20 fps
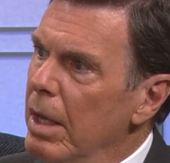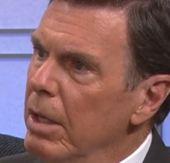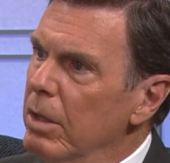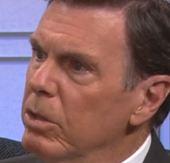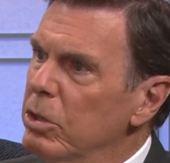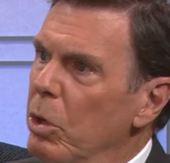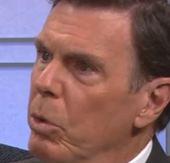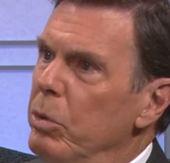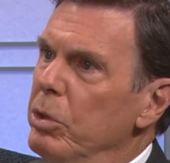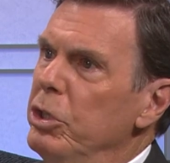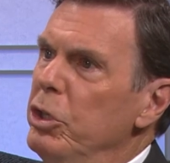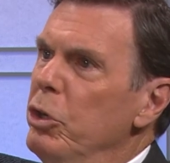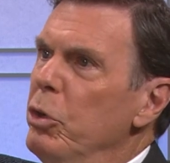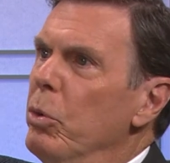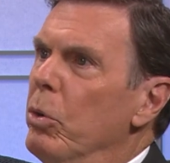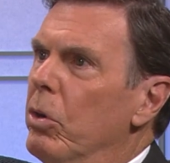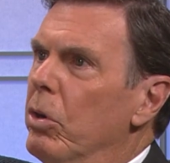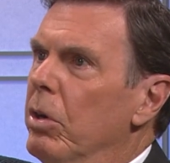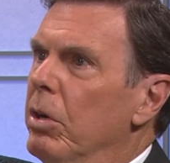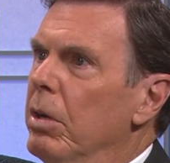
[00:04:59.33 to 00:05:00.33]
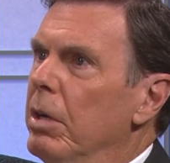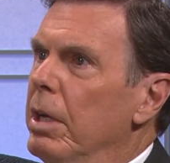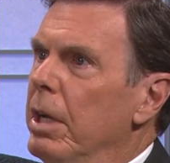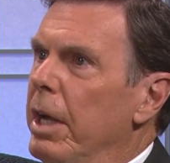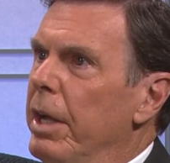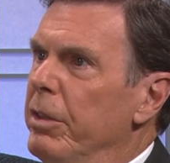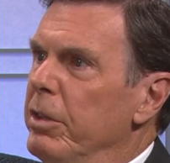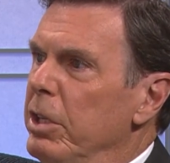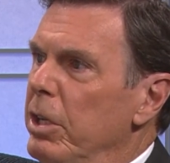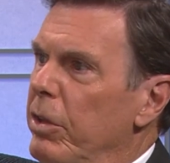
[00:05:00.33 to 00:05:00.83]
So when you were
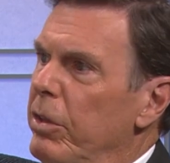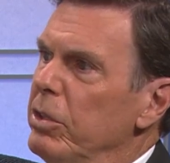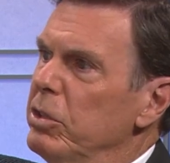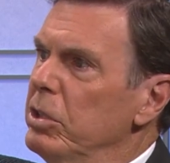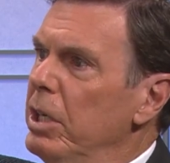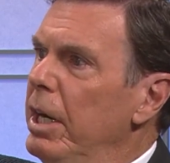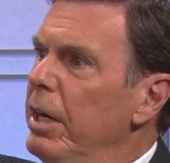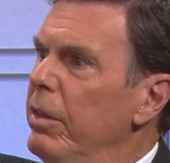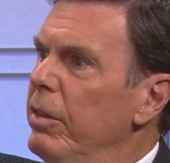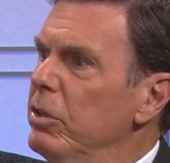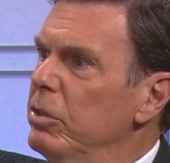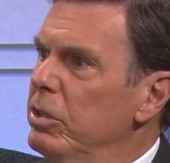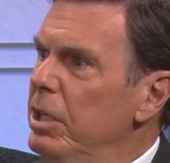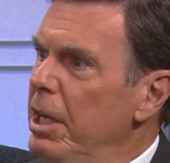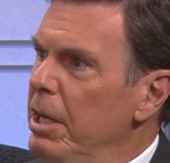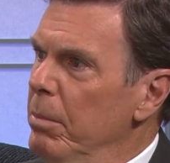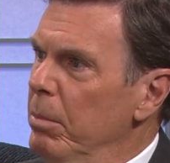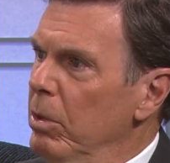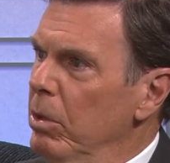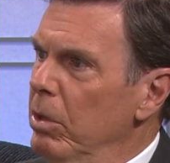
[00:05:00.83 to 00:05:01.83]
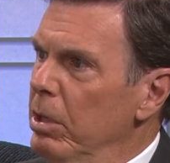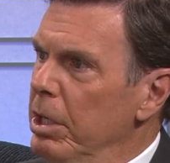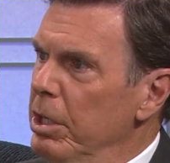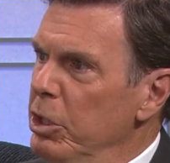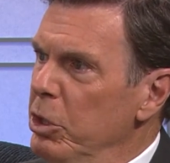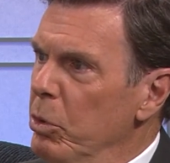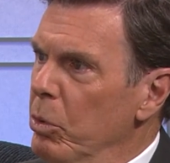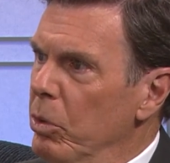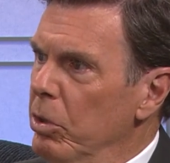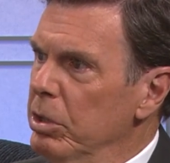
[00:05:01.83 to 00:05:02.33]
on the other side of the table and
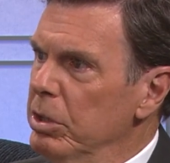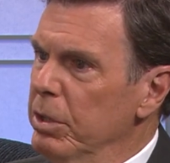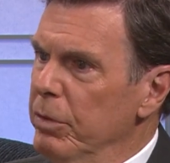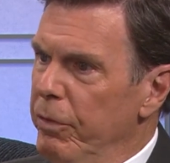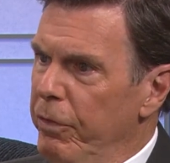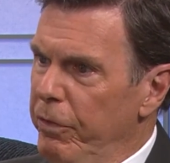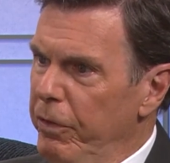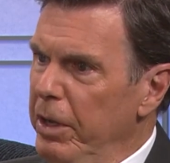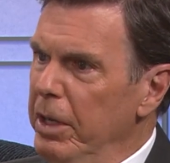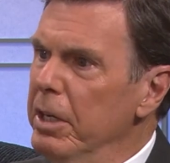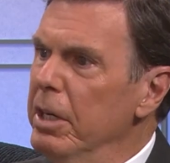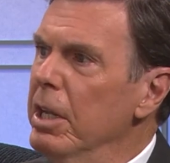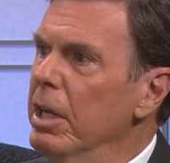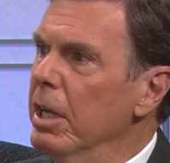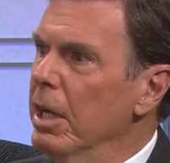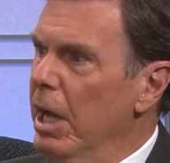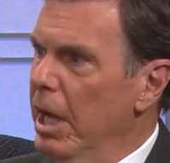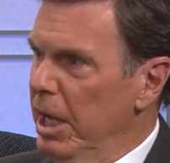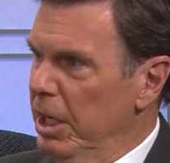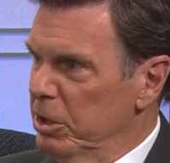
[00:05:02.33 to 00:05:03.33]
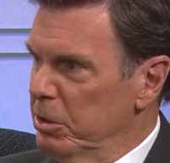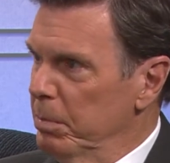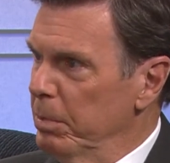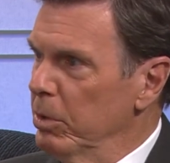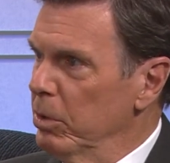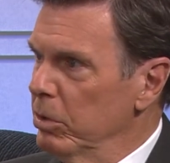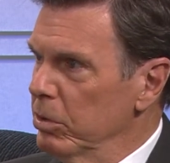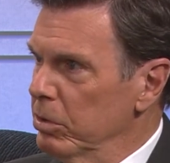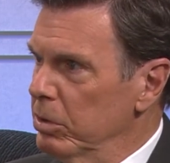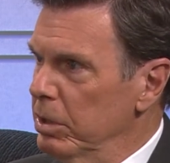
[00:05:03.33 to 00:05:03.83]
you were defending
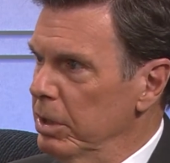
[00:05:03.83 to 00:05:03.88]
hospitals